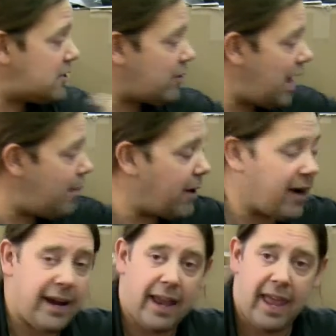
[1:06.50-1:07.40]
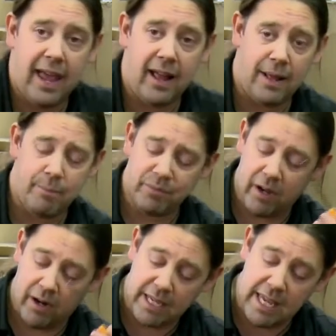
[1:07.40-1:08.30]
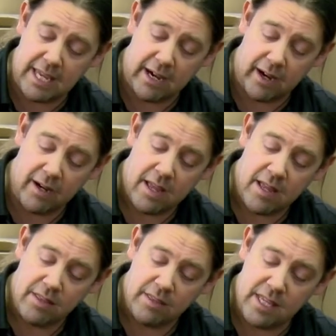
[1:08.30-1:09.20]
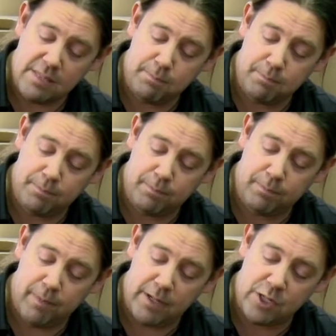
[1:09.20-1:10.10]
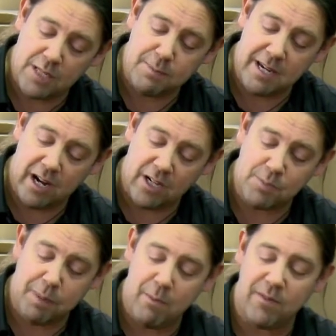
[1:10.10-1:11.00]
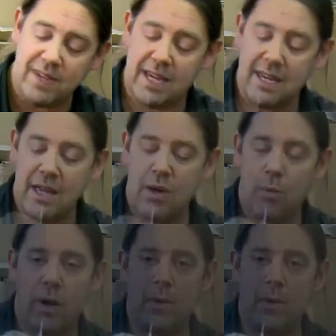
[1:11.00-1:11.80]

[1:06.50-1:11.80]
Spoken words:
grab our key here, this adjustment here, just by moving it one